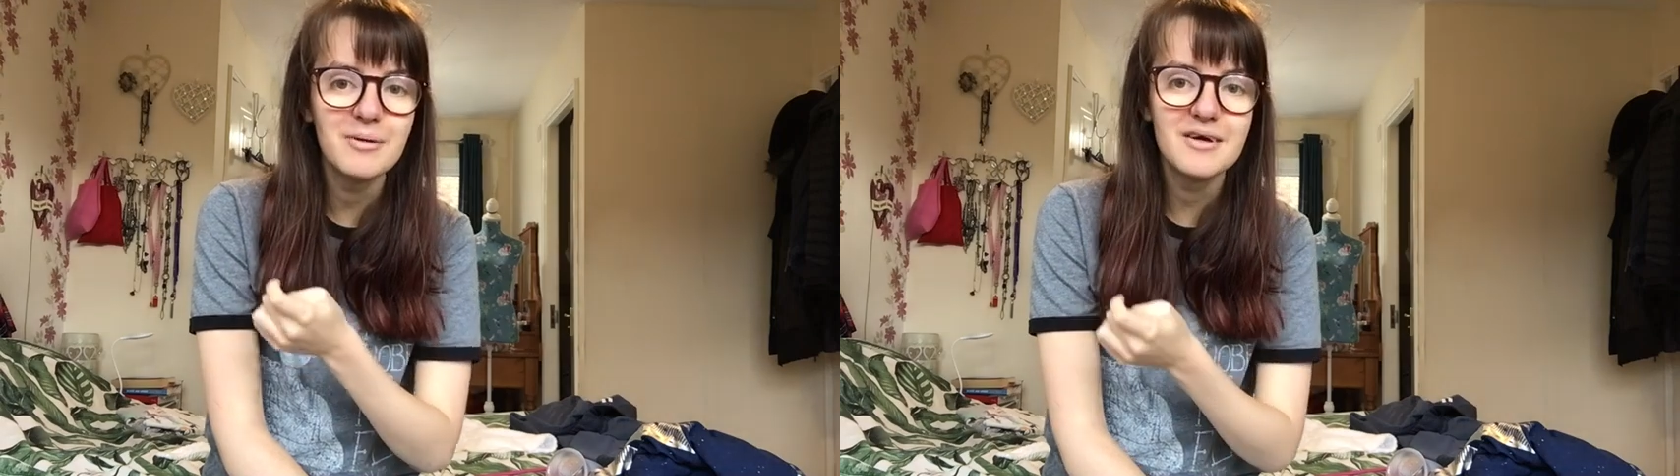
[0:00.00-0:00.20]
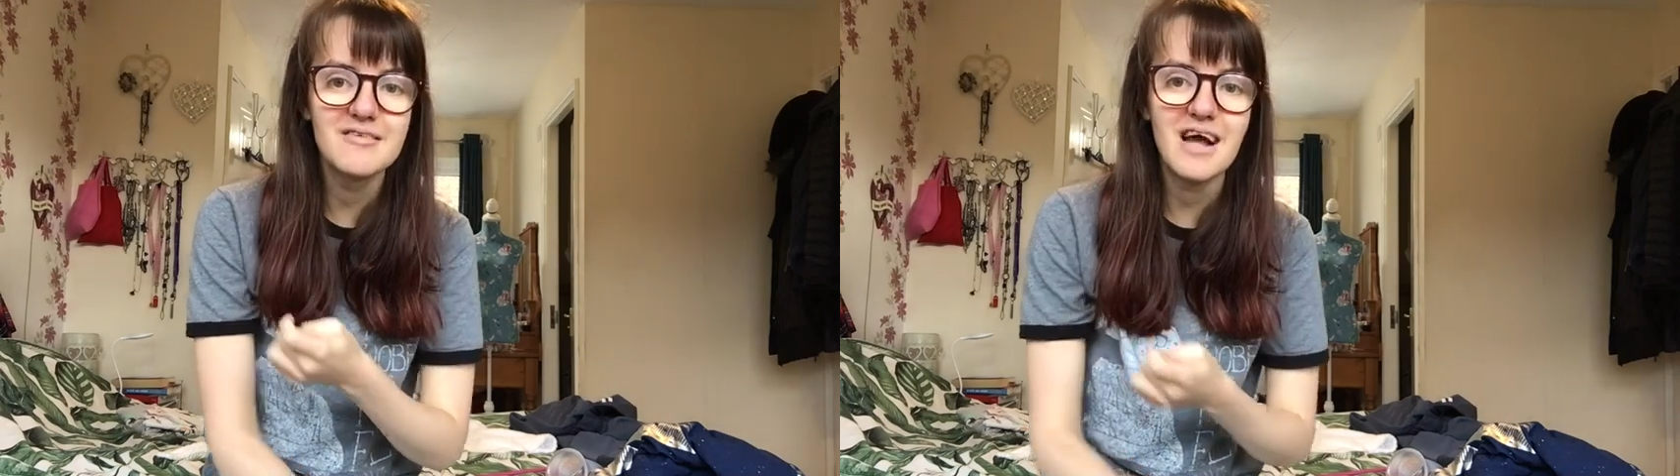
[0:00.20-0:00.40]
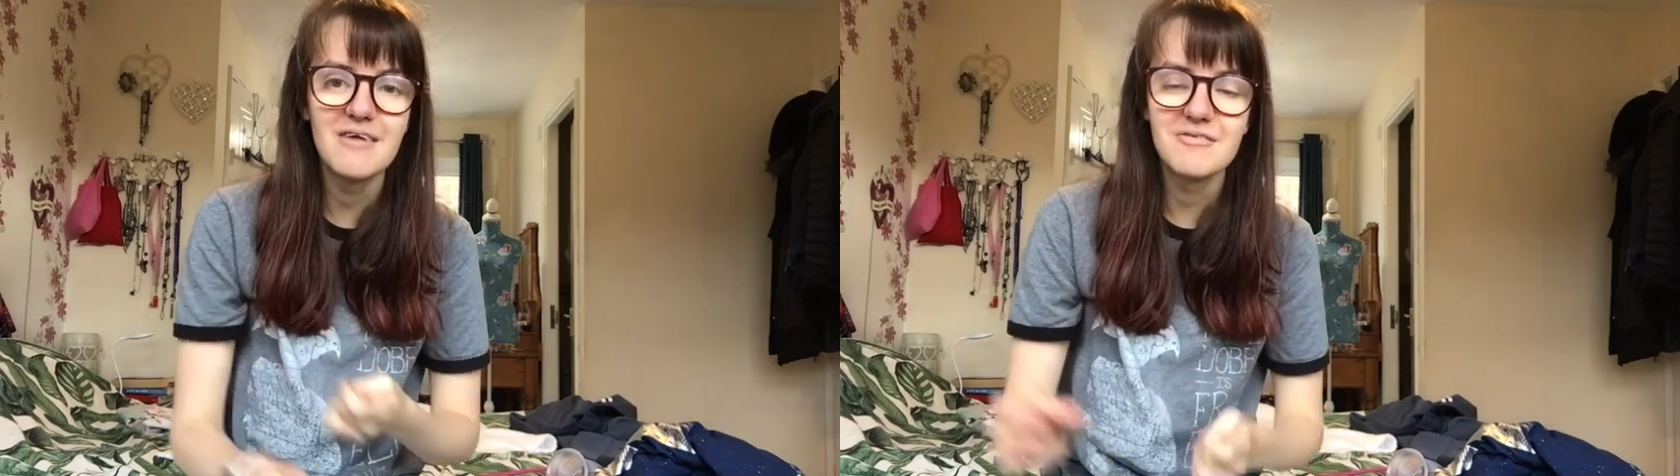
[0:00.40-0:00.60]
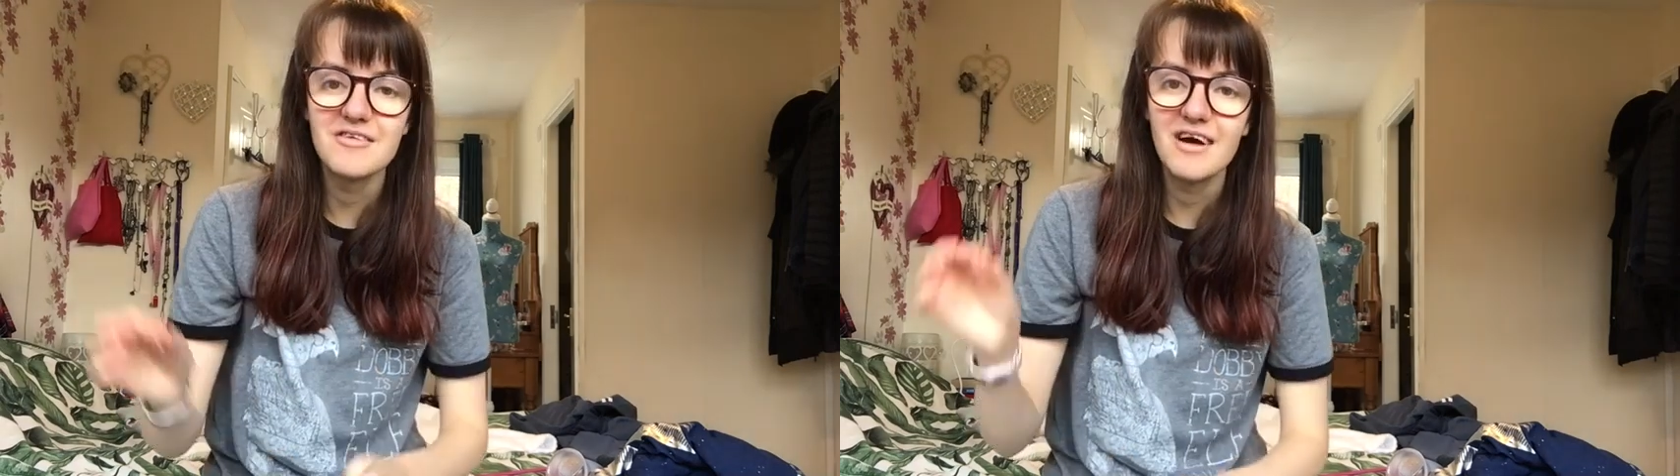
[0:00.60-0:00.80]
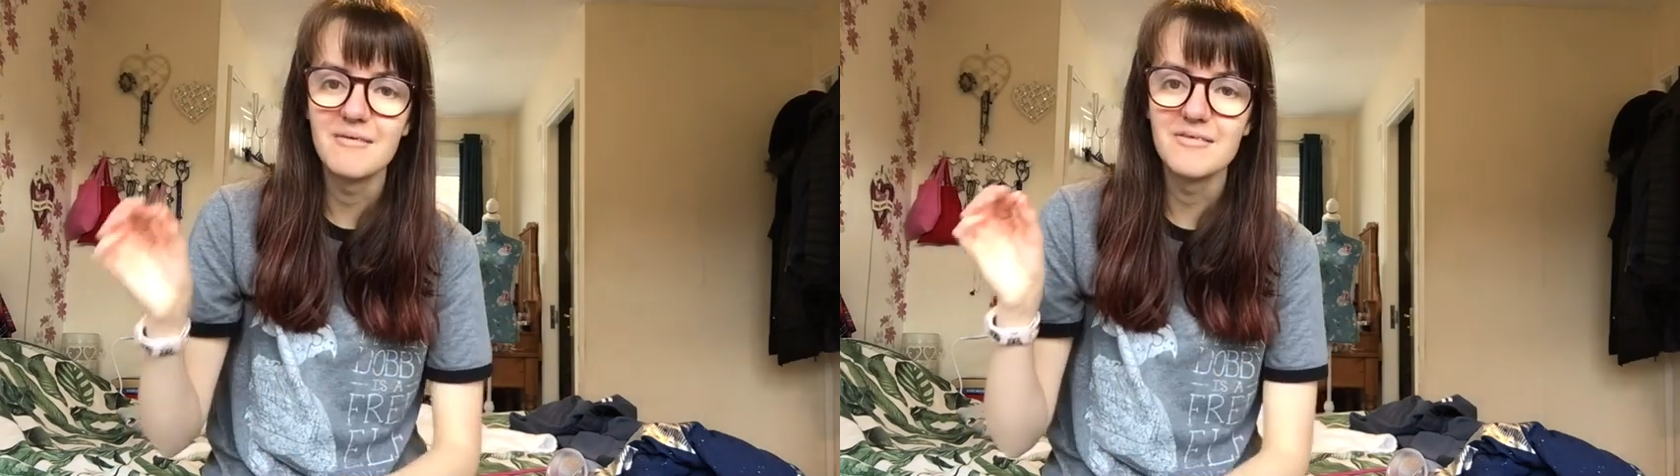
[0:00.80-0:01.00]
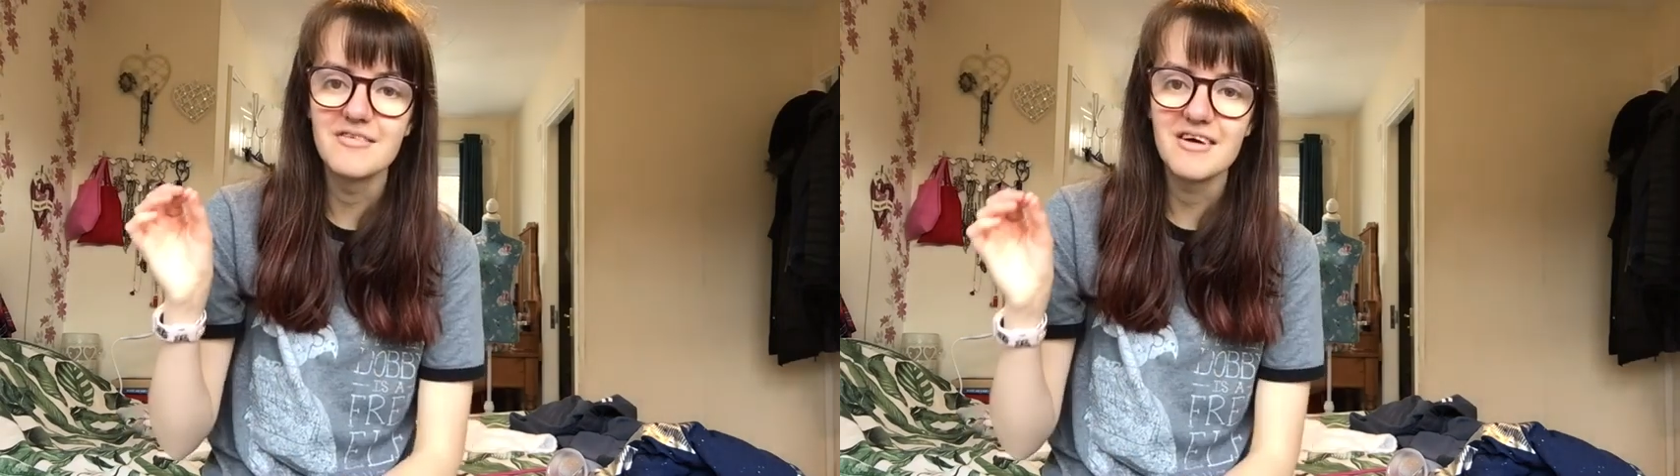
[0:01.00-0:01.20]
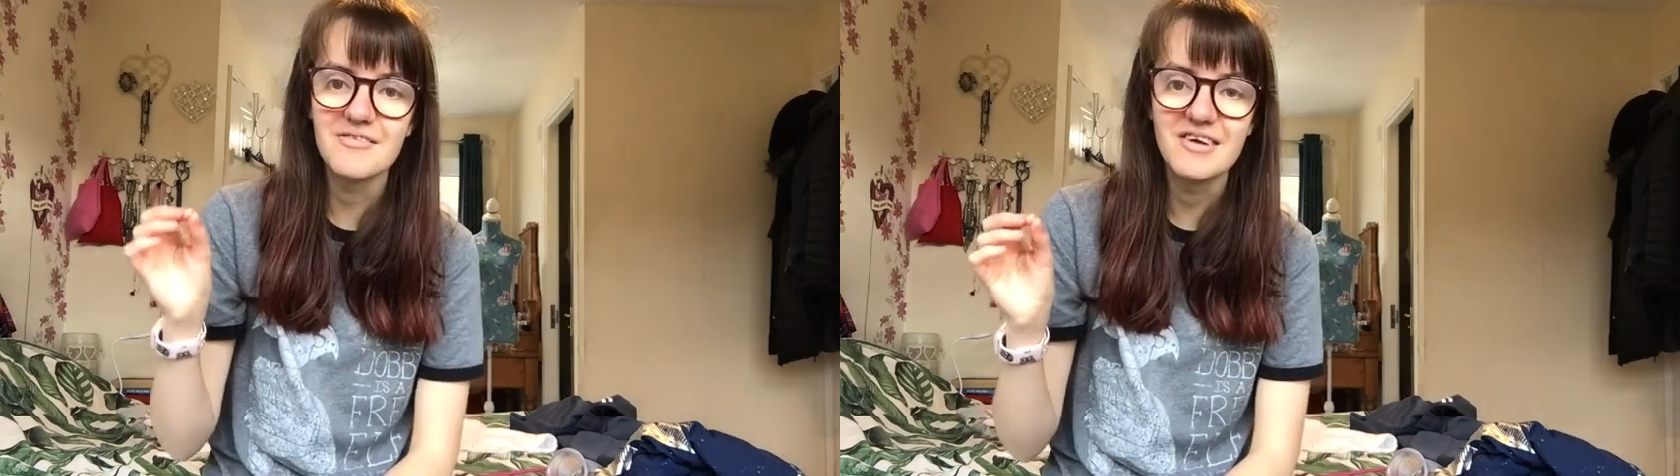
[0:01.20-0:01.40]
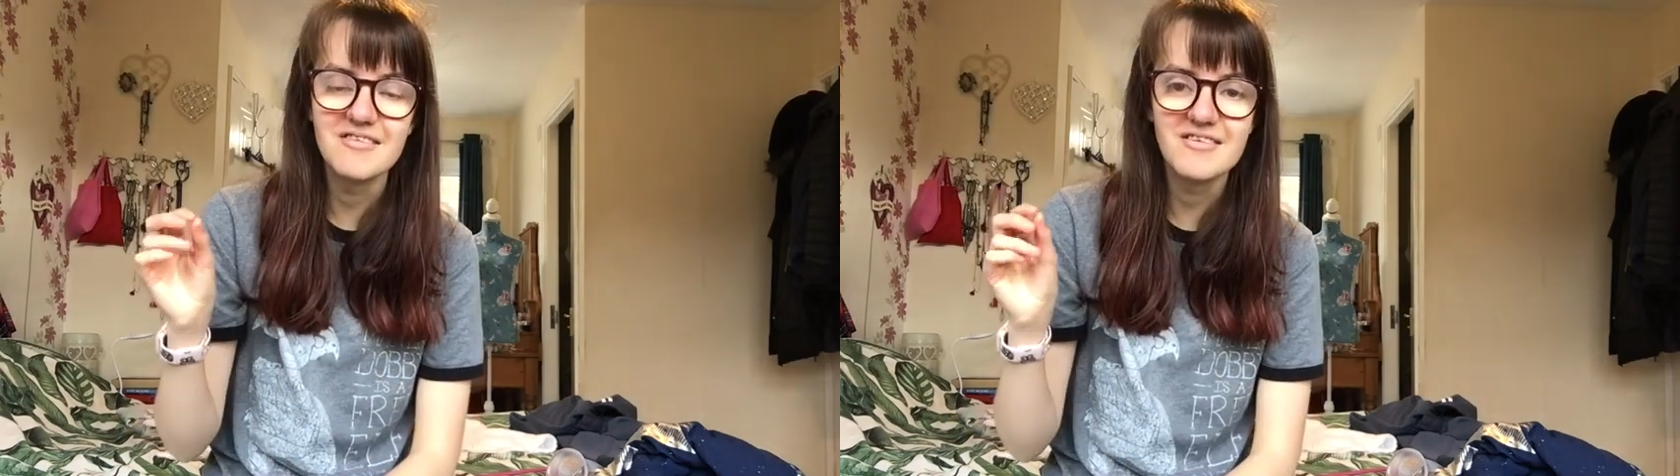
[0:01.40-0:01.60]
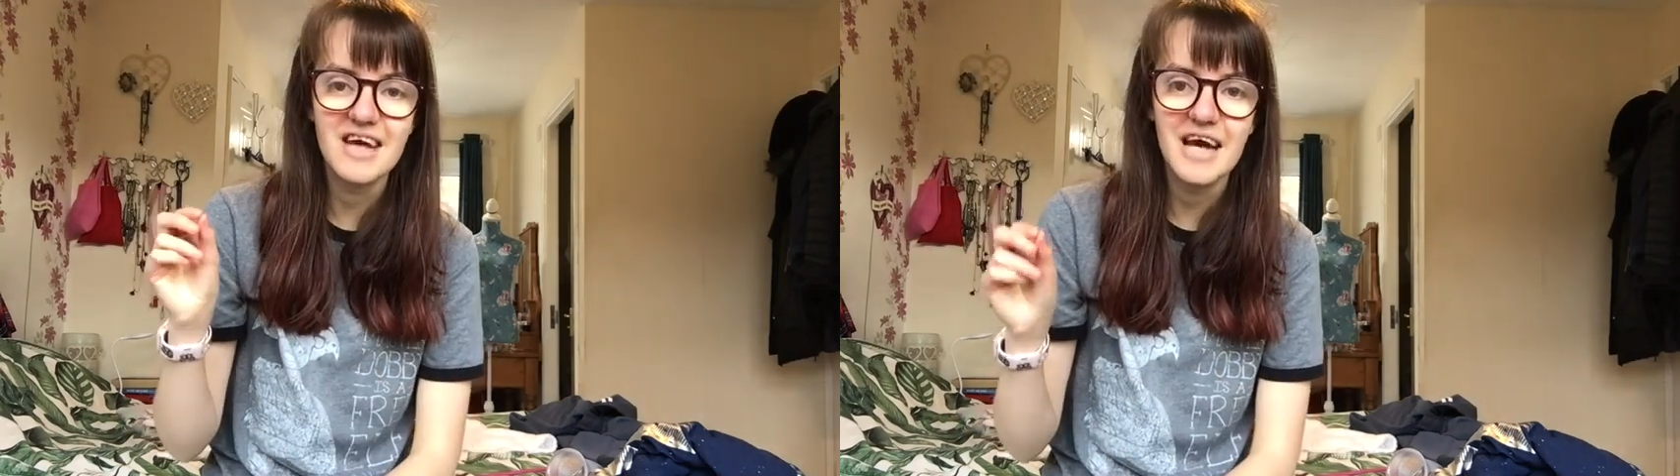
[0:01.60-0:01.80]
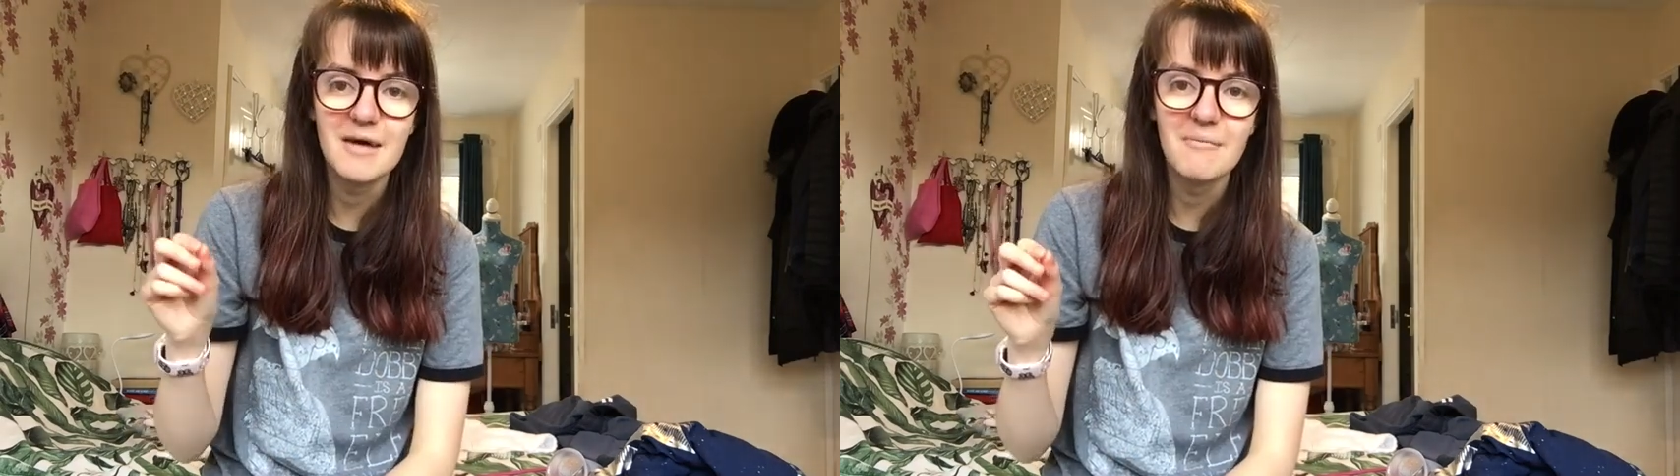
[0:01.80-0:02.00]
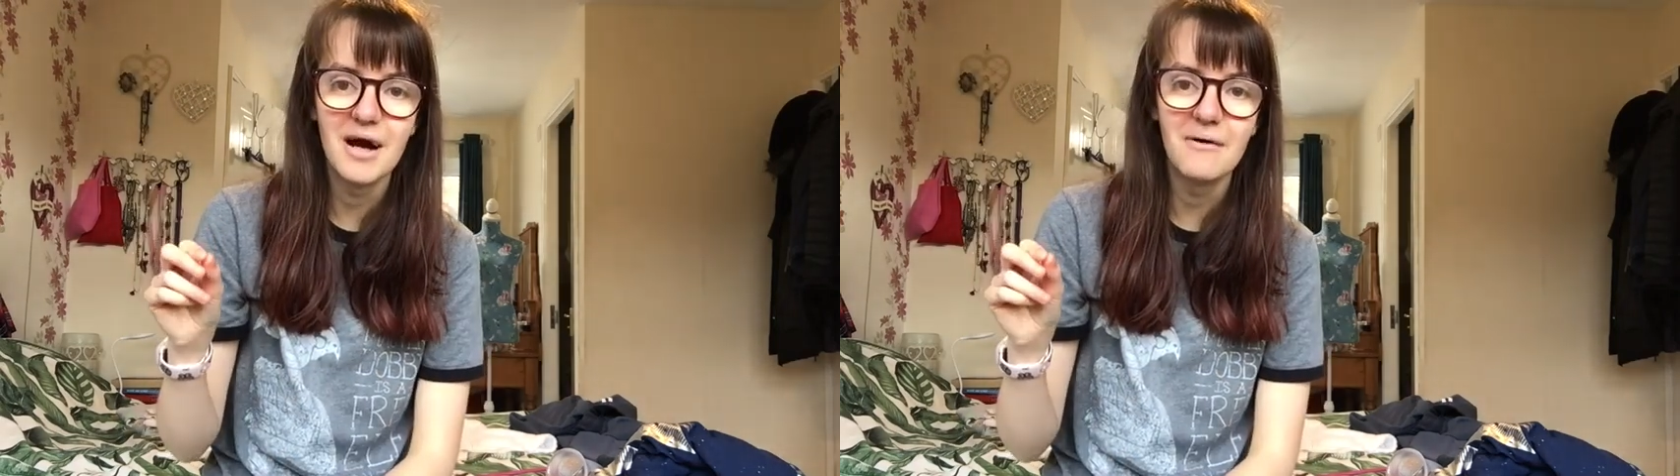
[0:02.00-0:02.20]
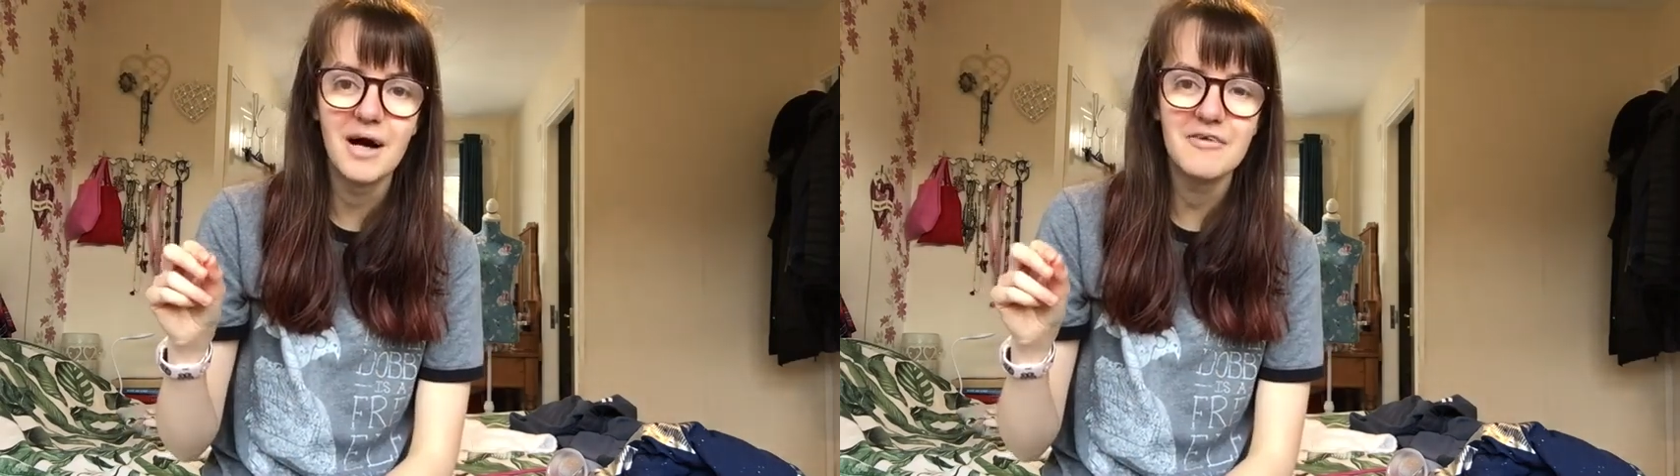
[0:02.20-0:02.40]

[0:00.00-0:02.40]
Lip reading: because every time the Death Eaters came out,